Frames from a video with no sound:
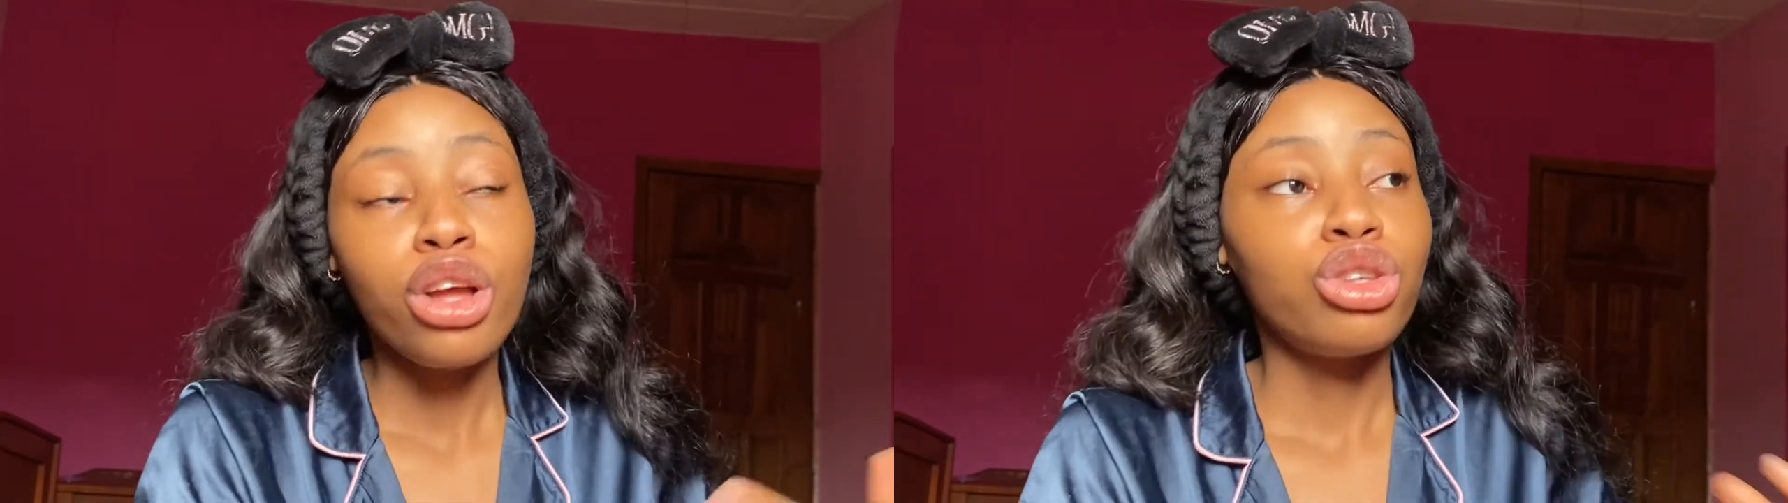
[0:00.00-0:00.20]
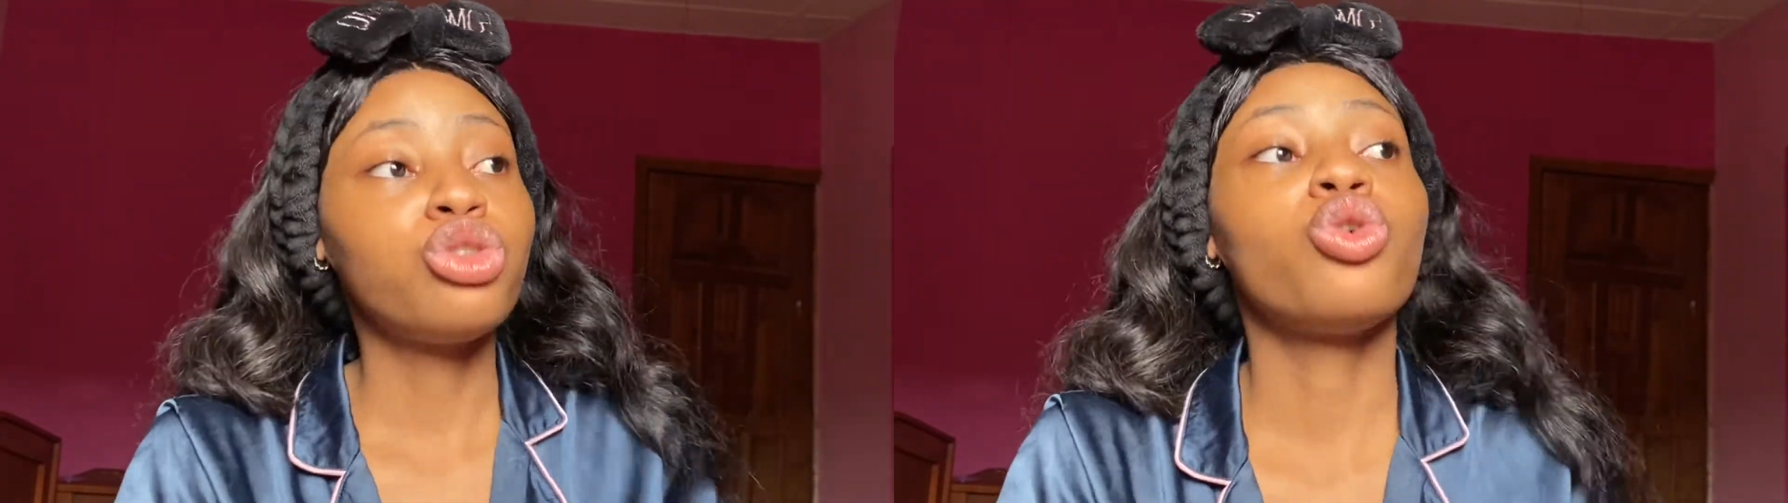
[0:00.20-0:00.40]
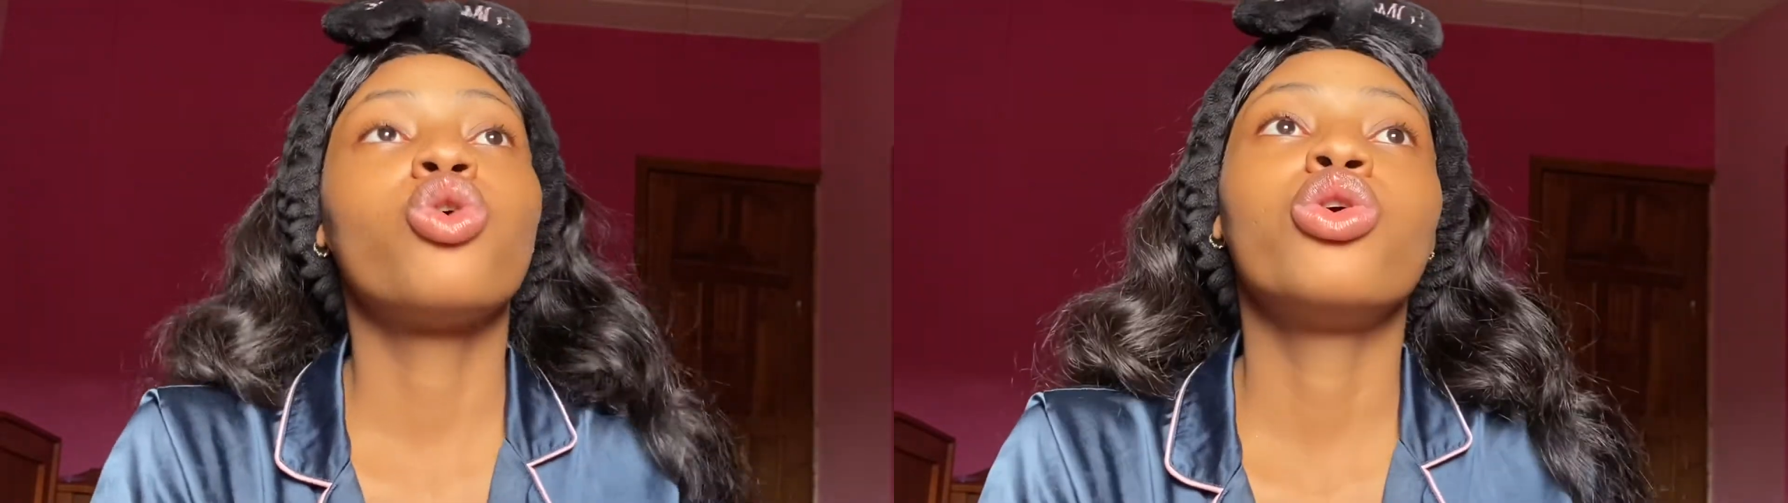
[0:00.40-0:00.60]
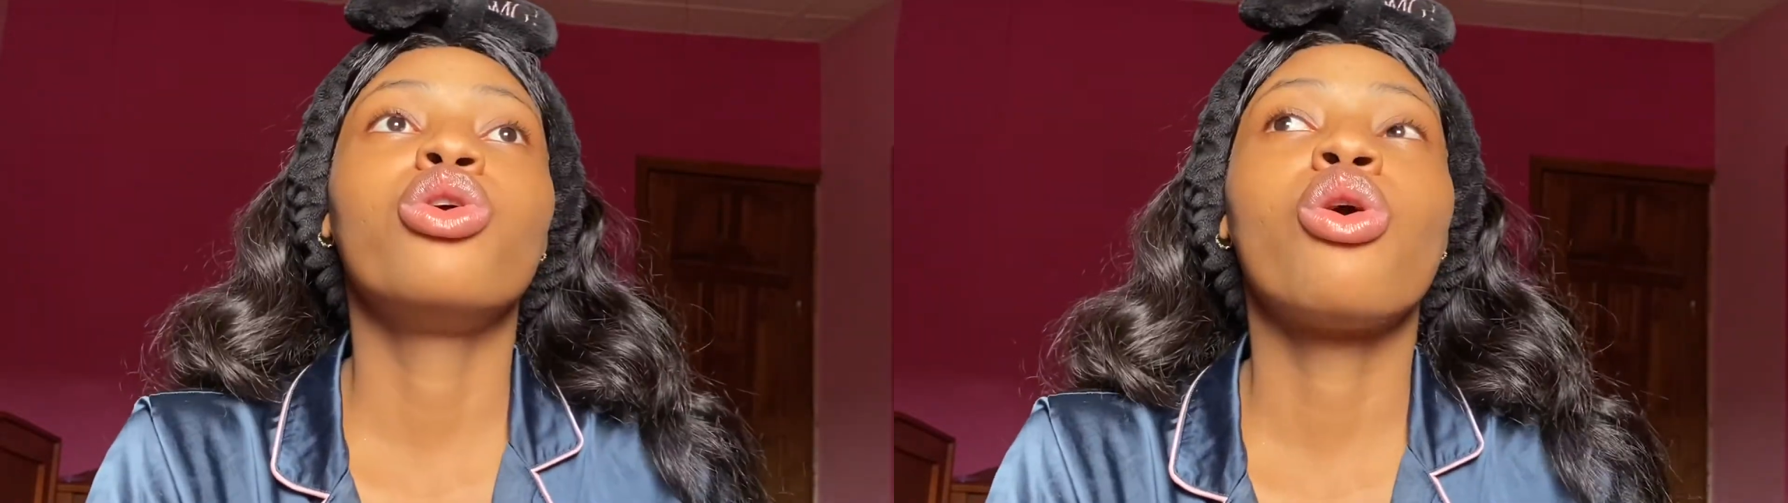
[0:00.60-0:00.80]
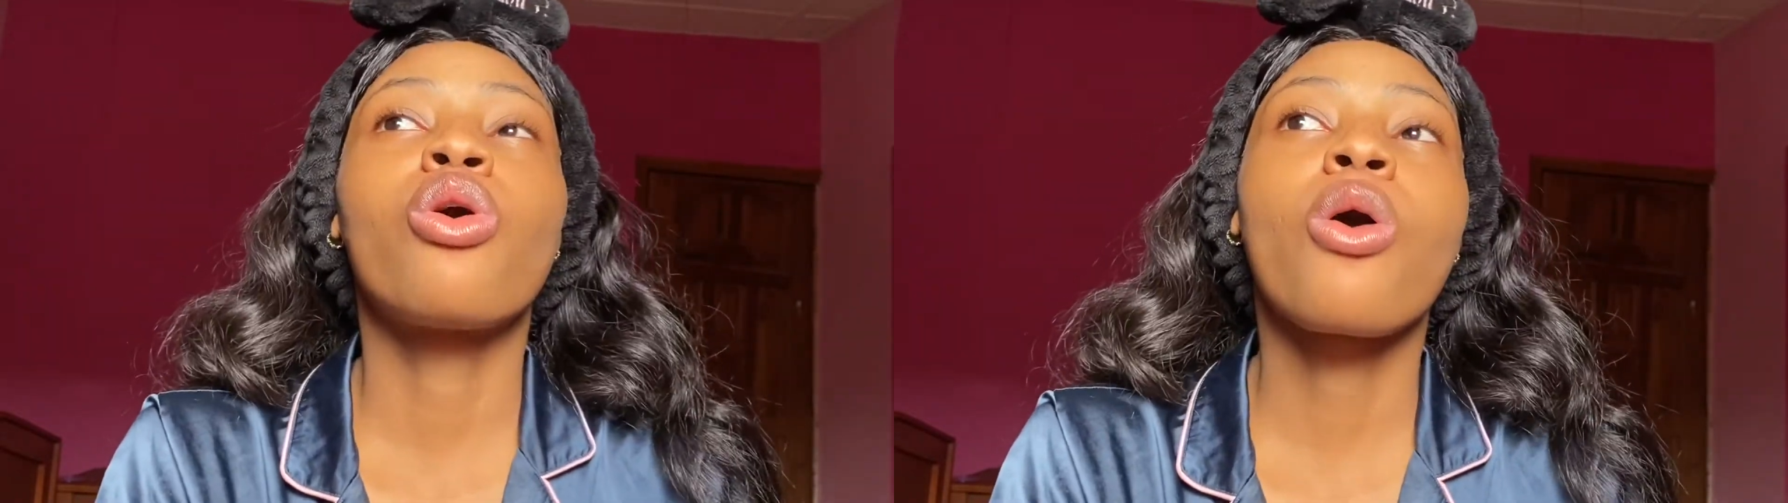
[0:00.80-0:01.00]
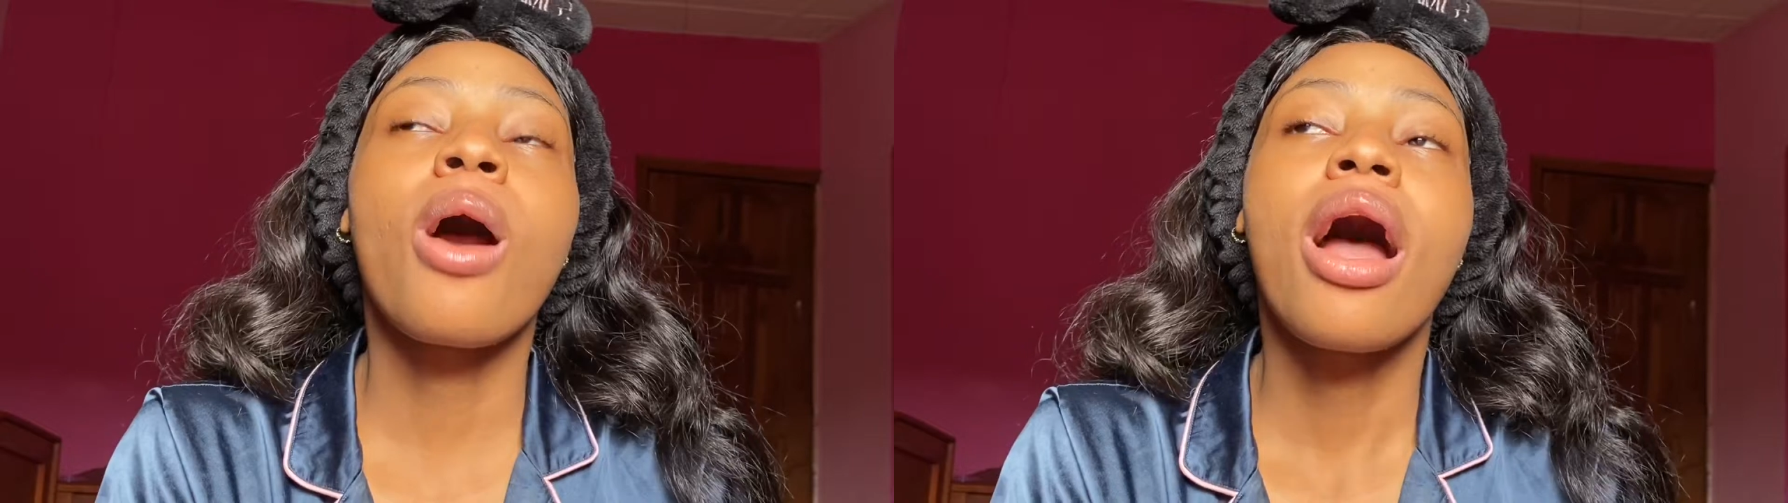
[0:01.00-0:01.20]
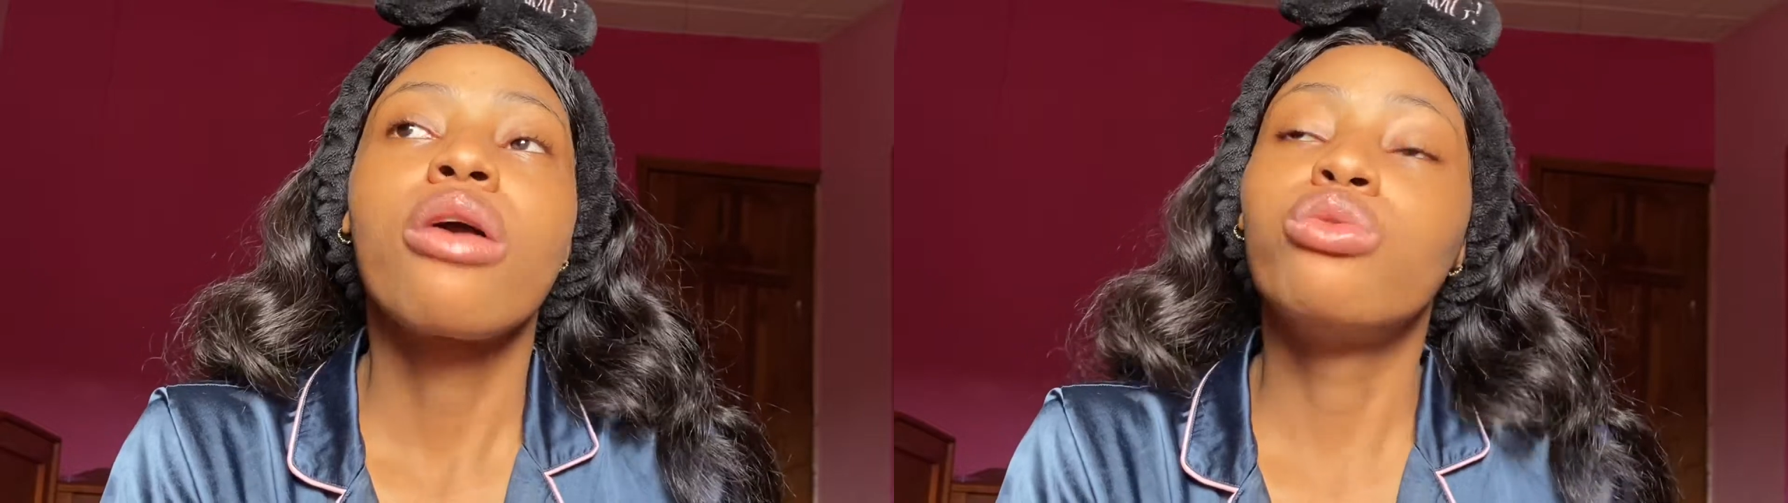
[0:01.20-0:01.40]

So your